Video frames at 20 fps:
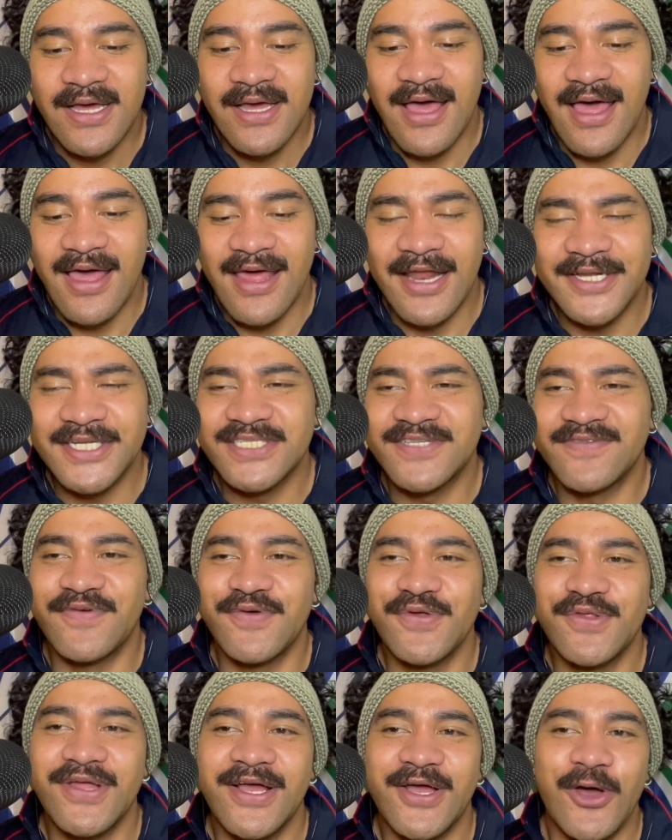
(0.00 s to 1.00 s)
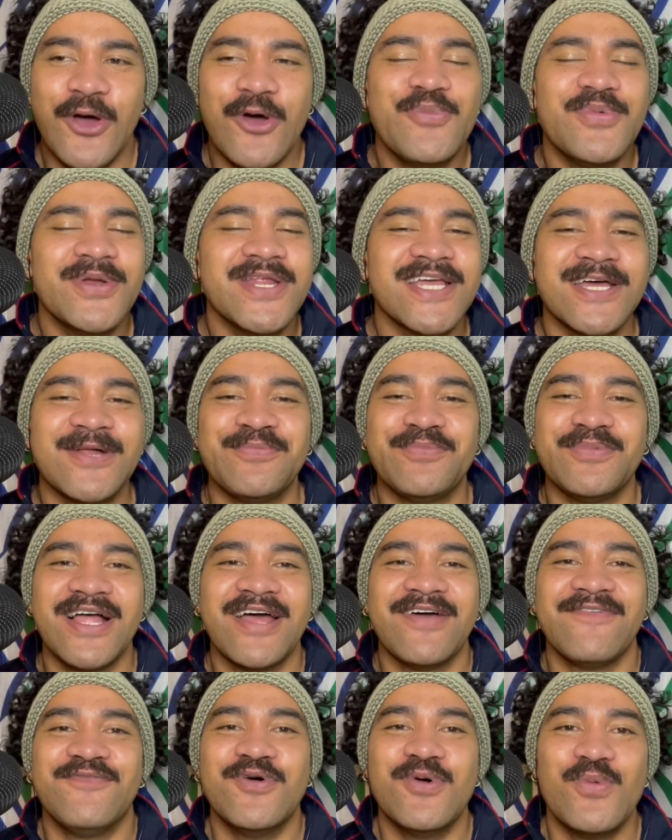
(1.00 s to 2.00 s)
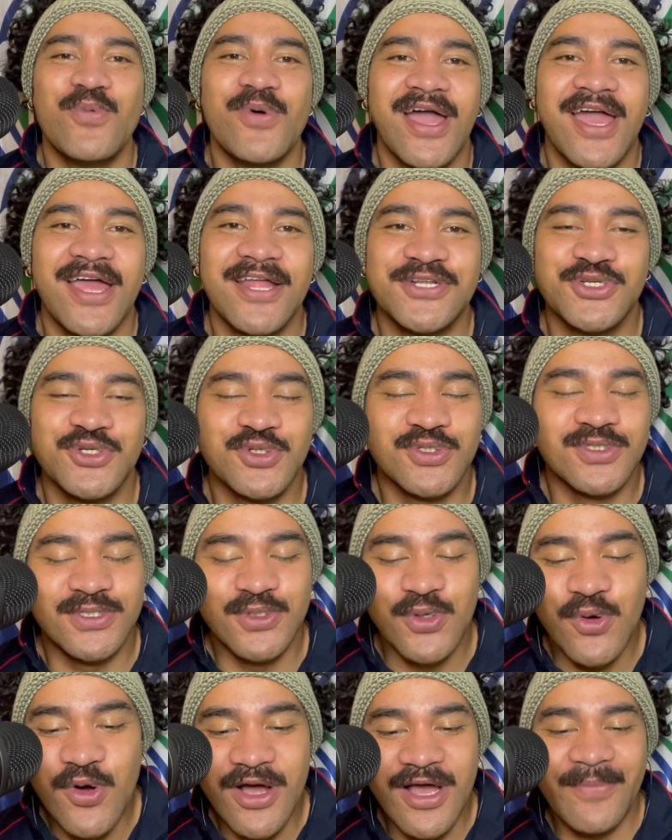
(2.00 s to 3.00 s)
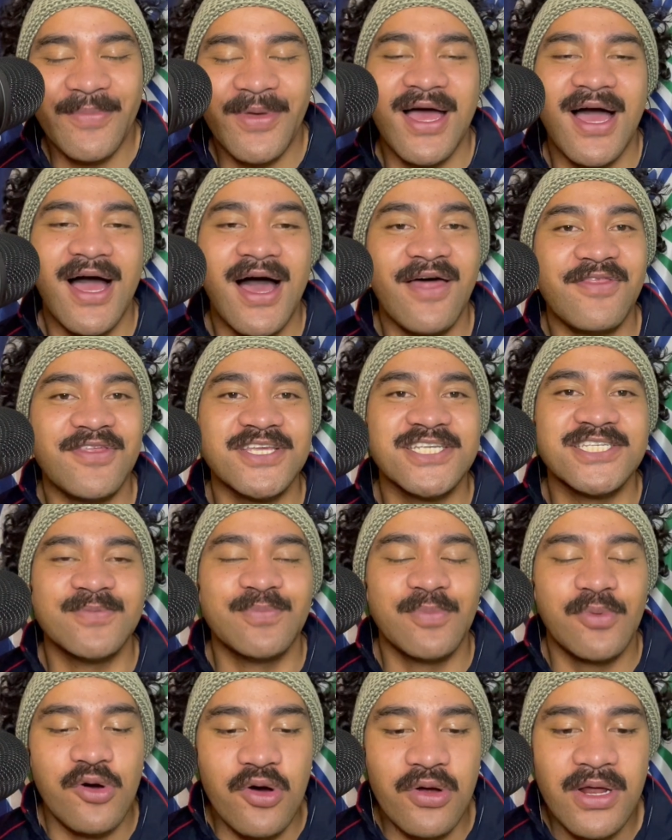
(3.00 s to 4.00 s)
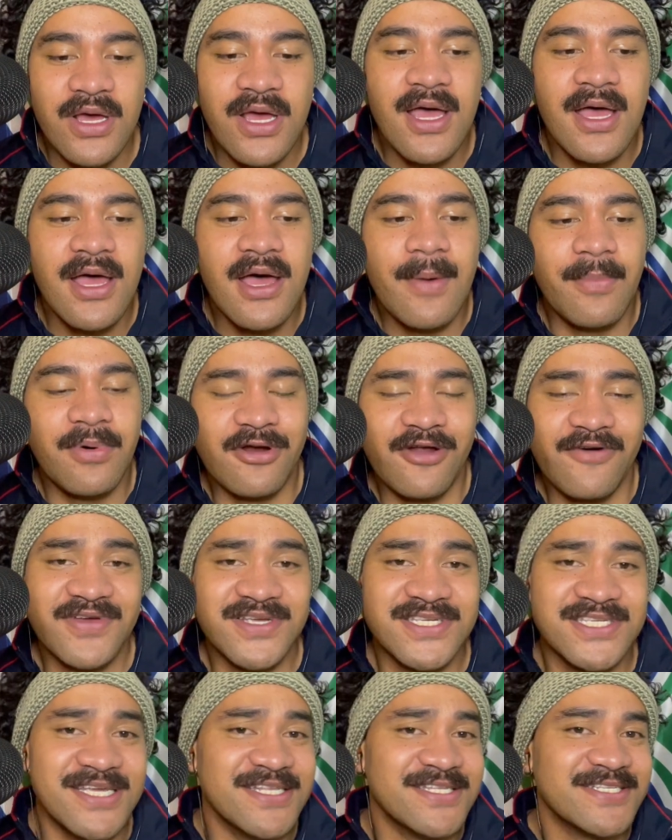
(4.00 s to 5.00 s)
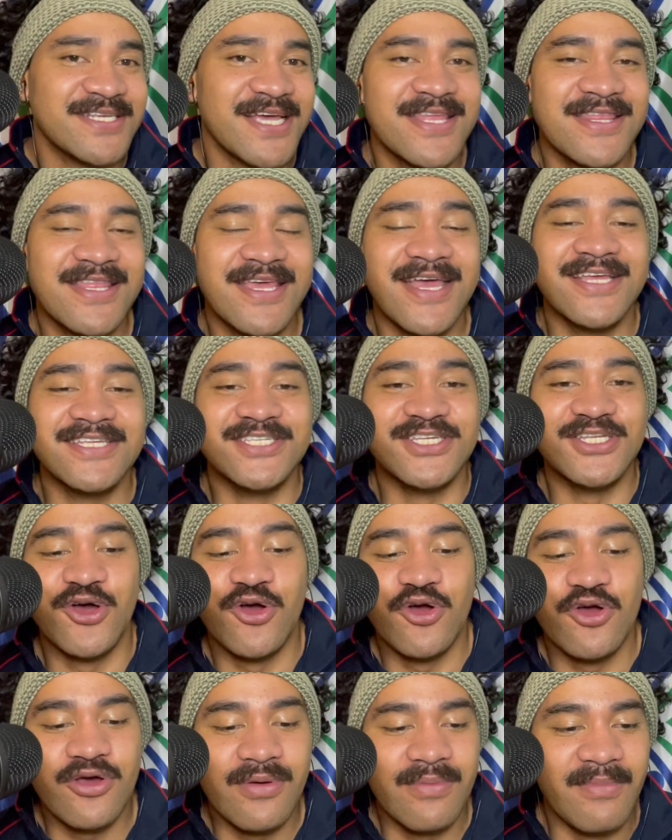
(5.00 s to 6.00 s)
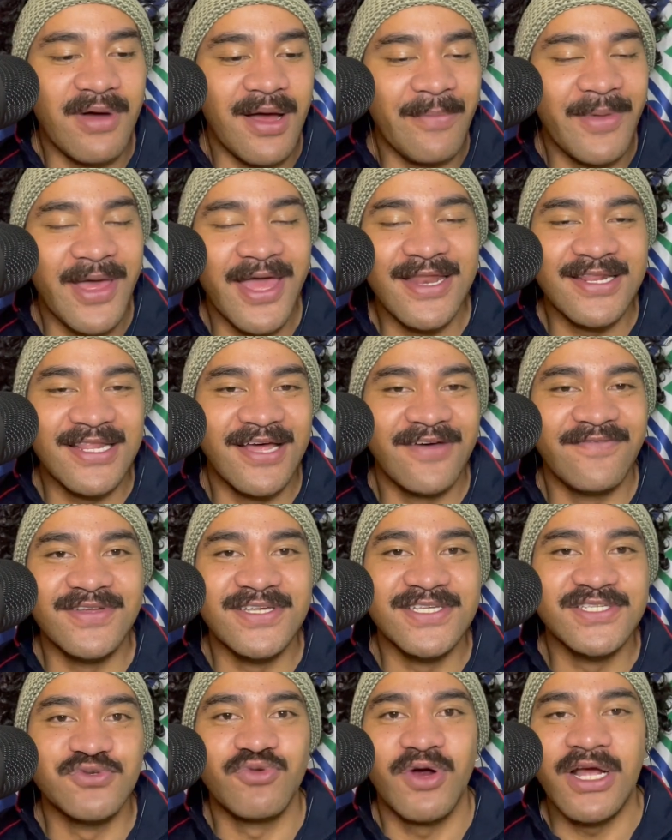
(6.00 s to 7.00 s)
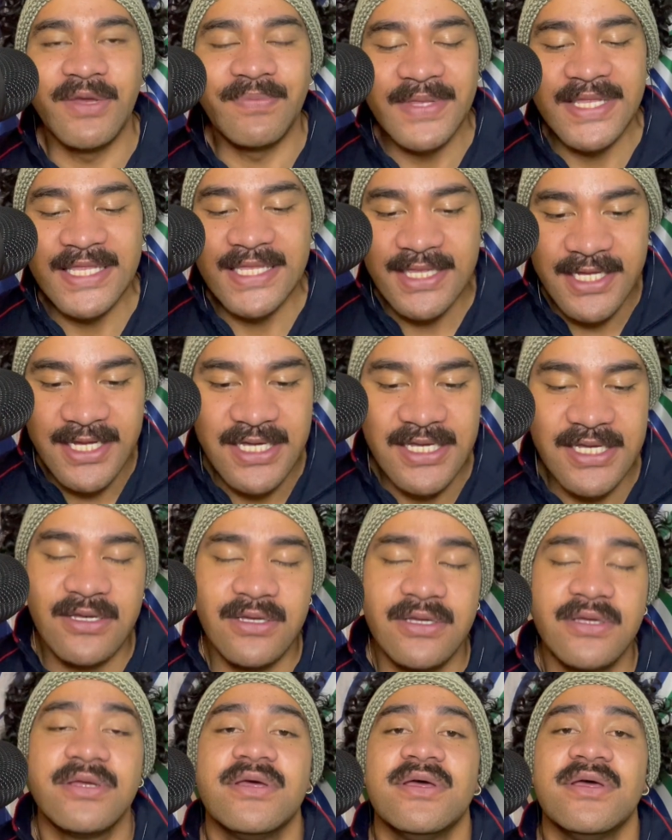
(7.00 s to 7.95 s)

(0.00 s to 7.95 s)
And I just feel like opening a platform where I can just talk about other sport. But obviously, in saying that, as you know, my main love is rugby league.